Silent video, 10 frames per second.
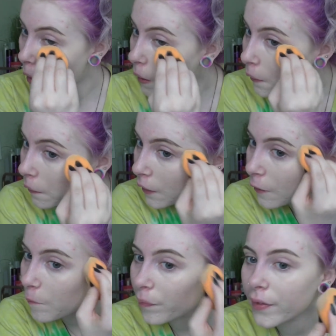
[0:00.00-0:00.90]
I
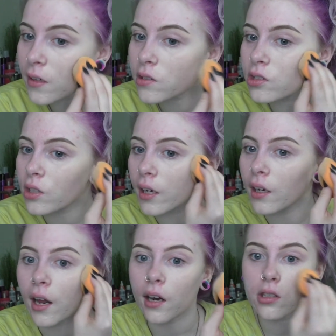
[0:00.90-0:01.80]
think this shade
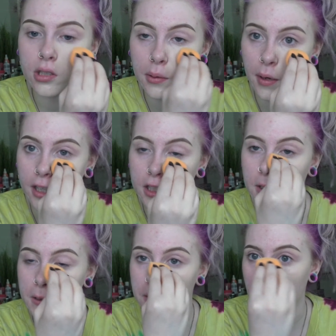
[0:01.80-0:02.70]
actually
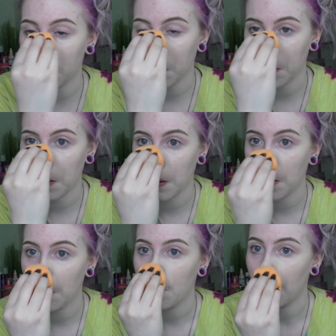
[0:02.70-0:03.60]
matches
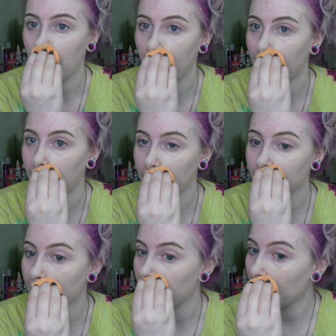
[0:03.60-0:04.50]

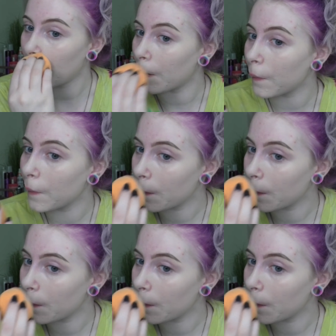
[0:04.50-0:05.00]
really well